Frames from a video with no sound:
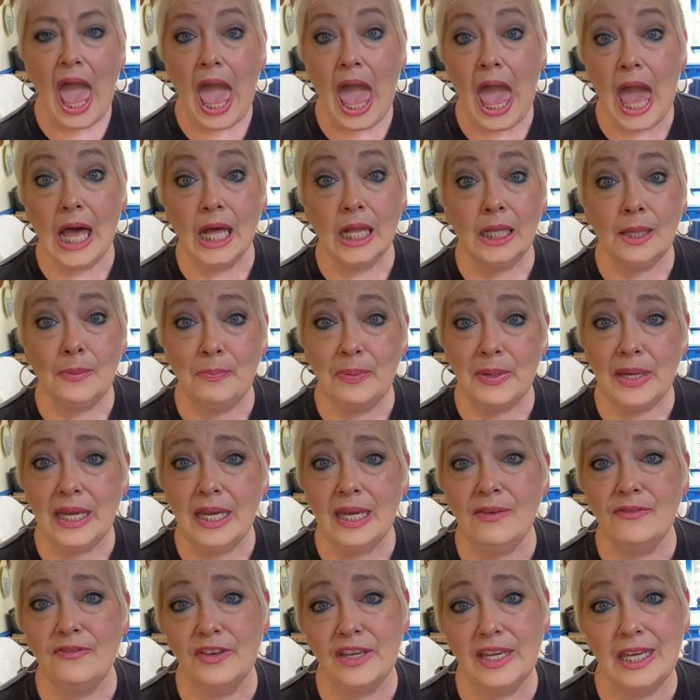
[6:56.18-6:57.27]

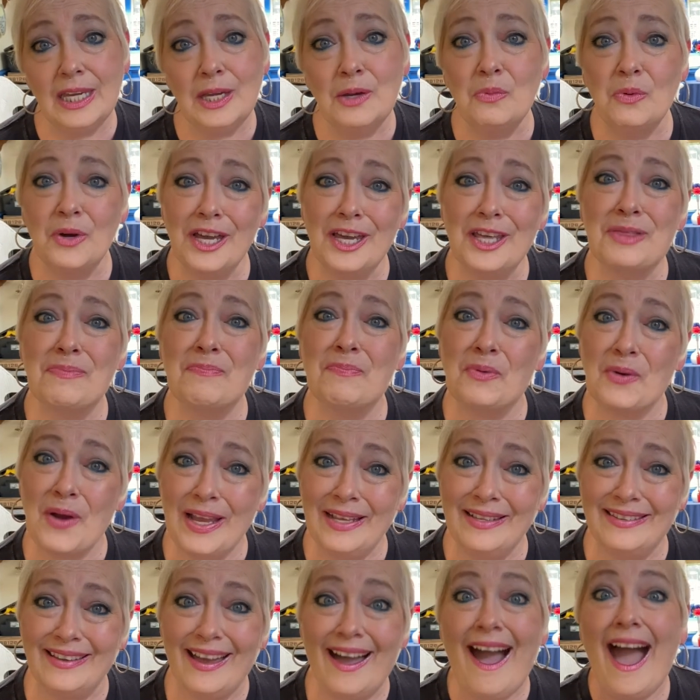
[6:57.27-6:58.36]
LBV with
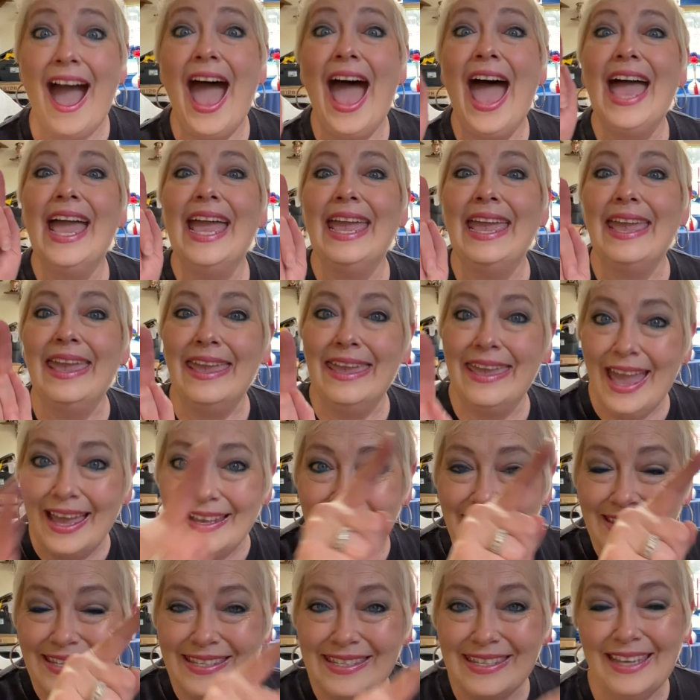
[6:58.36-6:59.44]
Brenda.
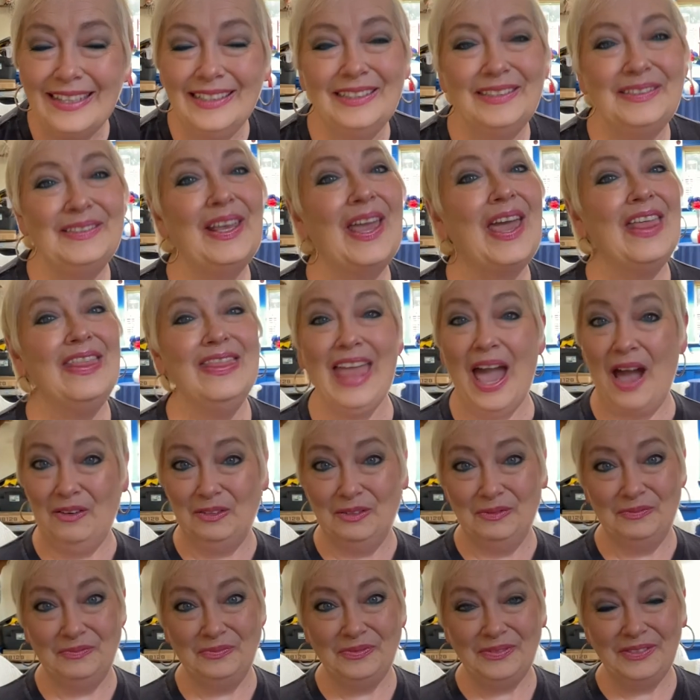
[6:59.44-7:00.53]
Yes. Now,
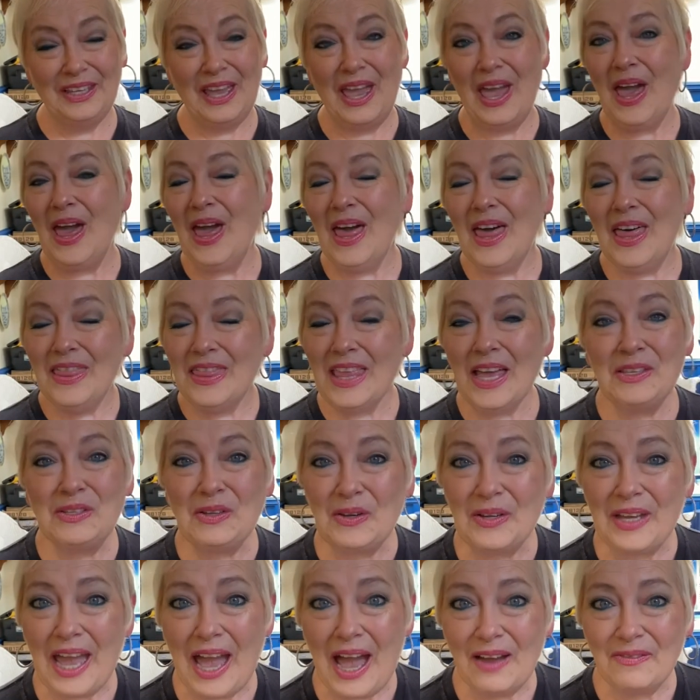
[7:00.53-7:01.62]
that's
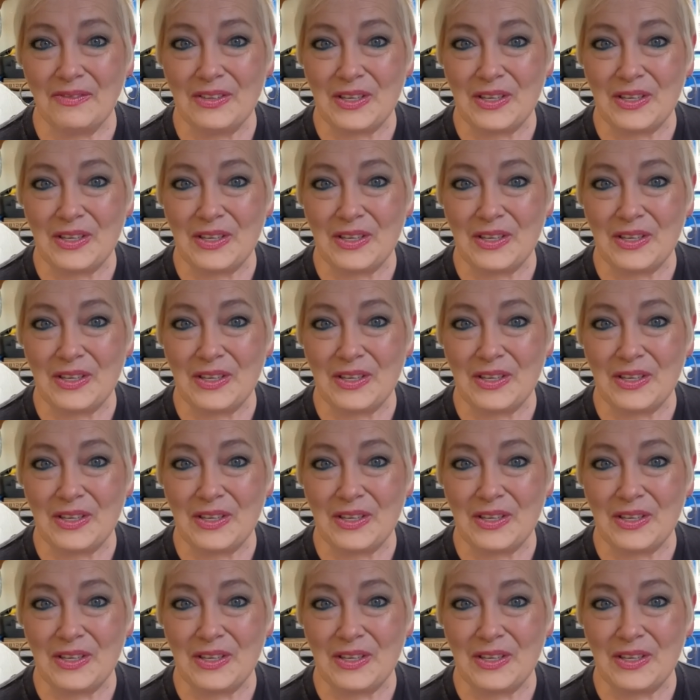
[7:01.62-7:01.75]
all you have